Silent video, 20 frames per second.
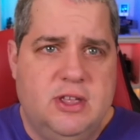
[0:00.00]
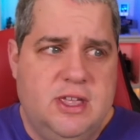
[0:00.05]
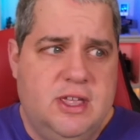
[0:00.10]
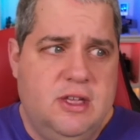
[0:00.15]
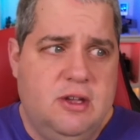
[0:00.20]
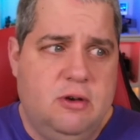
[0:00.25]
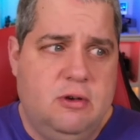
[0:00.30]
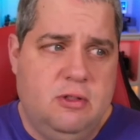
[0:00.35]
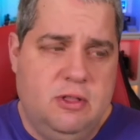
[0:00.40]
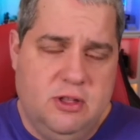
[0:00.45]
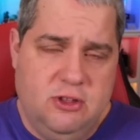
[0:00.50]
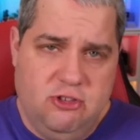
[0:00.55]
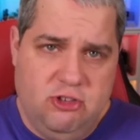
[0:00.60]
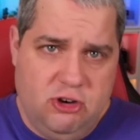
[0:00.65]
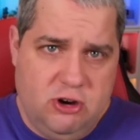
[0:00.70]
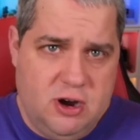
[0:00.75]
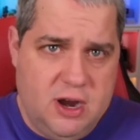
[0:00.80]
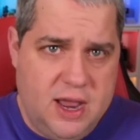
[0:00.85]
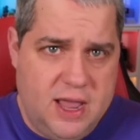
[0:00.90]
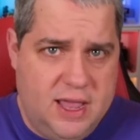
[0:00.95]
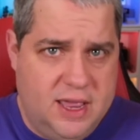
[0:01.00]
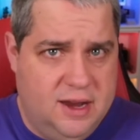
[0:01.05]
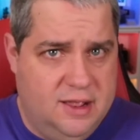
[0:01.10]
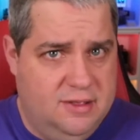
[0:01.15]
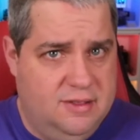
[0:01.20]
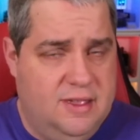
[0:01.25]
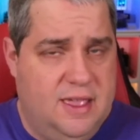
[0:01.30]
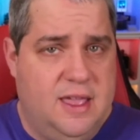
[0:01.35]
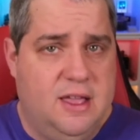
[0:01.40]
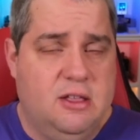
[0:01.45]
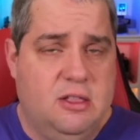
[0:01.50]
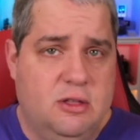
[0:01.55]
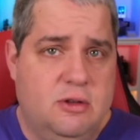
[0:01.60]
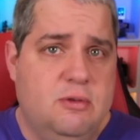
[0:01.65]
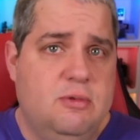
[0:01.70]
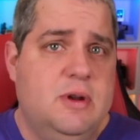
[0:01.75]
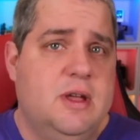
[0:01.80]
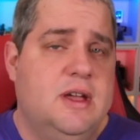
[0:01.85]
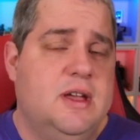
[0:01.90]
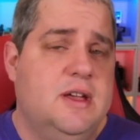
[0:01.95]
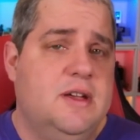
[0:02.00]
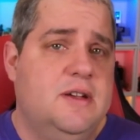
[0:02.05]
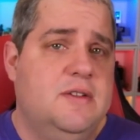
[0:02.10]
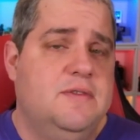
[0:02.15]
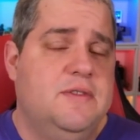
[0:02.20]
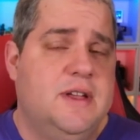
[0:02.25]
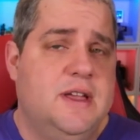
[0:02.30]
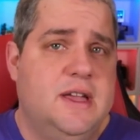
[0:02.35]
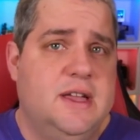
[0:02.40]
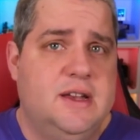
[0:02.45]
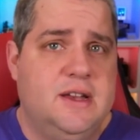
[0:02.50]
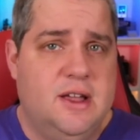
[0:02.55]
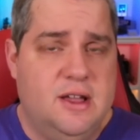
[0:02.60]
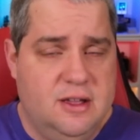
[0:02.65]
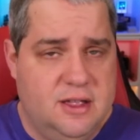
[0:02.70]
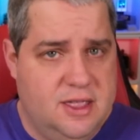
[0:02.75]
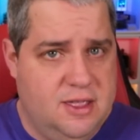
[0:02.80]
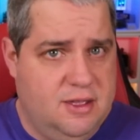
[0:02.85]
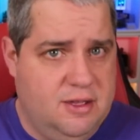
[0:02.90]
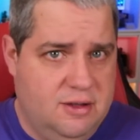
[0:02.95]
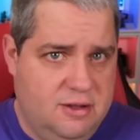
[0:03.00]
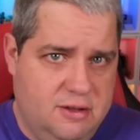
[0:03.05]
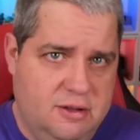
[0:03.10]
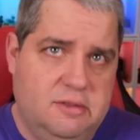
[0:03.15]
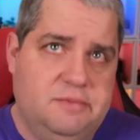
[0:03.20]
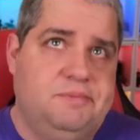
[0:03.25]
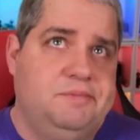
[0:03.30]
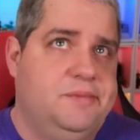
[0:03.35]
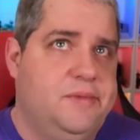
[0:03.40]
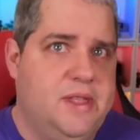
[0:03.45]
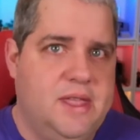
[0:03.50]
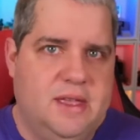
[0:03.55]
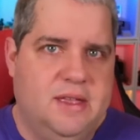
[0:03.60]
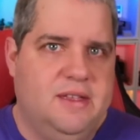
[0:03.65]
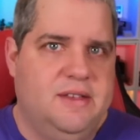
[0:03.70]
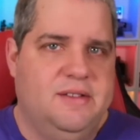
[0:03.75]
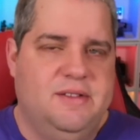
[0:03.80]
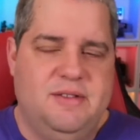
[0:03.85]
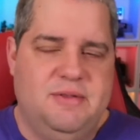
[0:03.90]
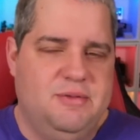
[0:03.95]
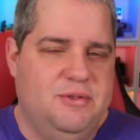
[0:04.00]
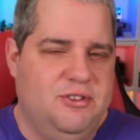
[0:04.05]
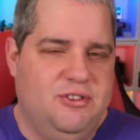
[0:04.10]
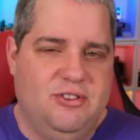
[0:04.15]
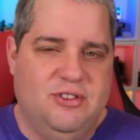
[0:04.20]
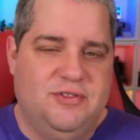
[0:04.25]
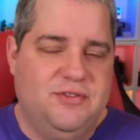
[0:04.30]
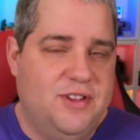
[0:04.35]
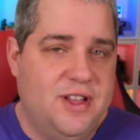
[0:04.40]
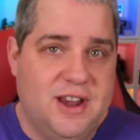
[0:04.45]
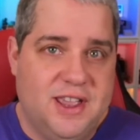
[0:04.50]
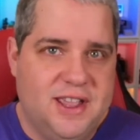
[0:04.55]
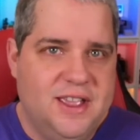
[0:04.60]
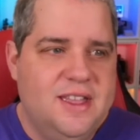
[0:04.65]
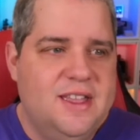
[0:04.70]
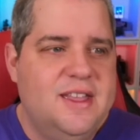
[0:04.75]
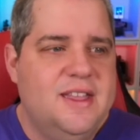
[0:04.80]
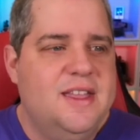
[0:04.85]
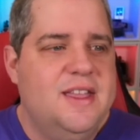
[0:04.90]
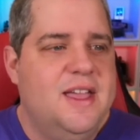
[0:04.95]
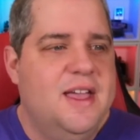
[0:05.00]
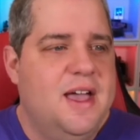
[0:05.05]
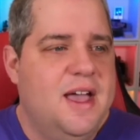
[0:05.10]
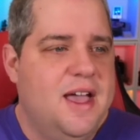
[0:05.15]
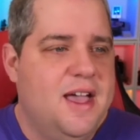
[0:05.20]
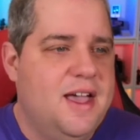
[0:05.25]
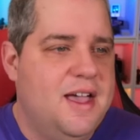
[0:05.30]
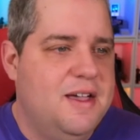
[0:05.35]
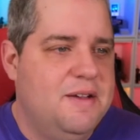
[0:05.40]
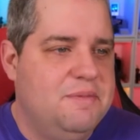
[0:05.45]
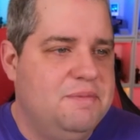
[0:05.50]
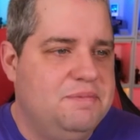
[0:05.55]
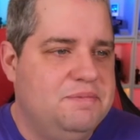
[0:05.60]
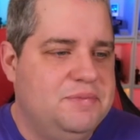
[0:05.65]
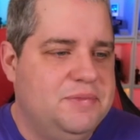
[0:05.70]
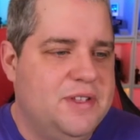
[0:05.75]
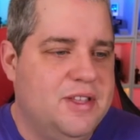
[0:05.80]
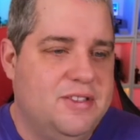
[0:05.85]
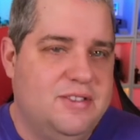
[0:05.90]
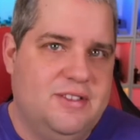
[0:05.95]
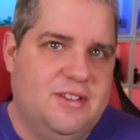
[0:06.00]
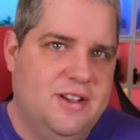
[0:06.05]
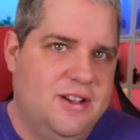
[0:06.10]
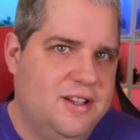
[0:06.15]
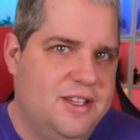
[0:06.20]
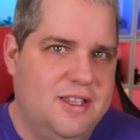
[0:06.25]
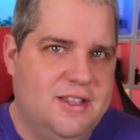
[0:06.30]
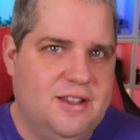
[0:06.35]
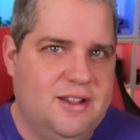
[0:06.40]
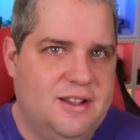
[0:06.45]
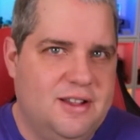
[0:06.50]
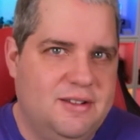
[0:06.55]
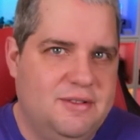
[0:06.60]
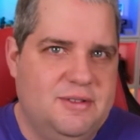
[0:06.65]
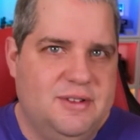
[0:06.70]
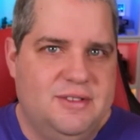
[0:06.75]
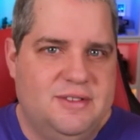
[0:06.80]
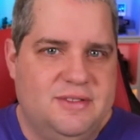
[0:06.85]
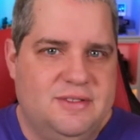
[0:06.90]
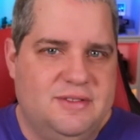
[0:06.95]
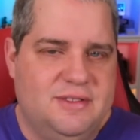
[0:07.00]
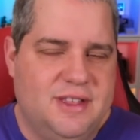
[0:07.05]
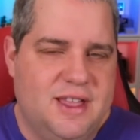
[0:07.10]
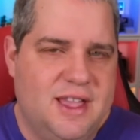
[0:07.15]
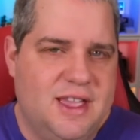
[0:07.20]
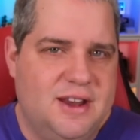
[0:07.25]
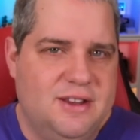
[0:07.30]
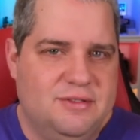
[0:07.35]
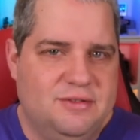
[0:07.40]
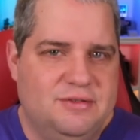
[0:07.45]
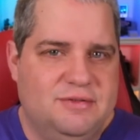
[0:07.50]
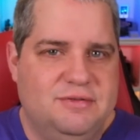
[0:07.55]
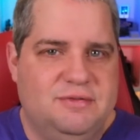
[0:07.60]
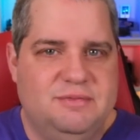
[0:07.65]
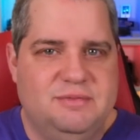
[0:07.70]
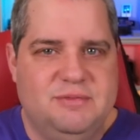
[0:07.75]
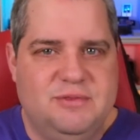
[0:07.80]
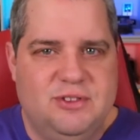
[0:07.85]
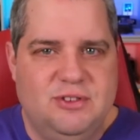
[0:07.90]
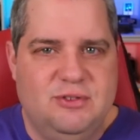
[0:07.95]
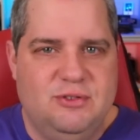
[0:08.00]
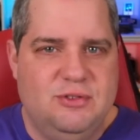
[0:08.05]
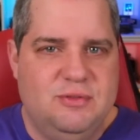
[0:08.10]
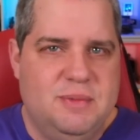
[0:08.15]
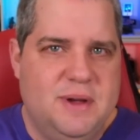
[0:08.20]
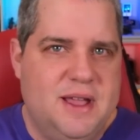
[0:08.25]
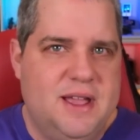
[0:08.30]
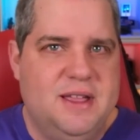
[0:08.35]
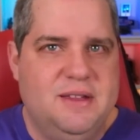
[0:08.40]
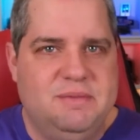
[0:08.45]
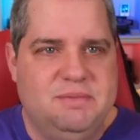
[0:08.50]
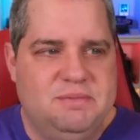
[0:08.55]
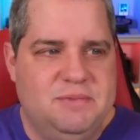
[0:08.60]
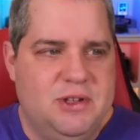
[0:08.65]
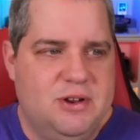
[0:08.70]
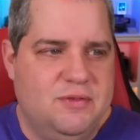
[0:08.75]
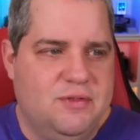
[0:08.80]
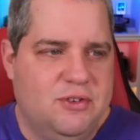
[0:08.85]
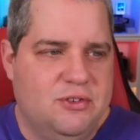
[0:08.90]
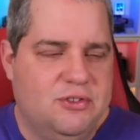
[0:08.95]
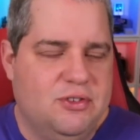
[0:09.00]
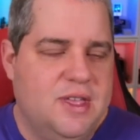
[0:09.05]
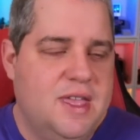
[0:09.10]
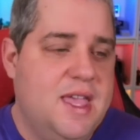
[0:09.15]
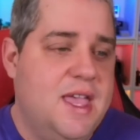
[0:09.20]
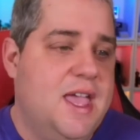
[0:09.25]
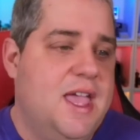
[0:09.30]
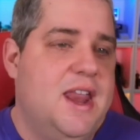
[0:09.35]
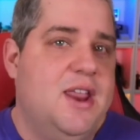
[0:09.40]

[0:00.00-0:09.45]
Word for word: T. Olinger and is a clone of Donkey Kong, which is funny because Donkey Kong was kind of sued by Universal.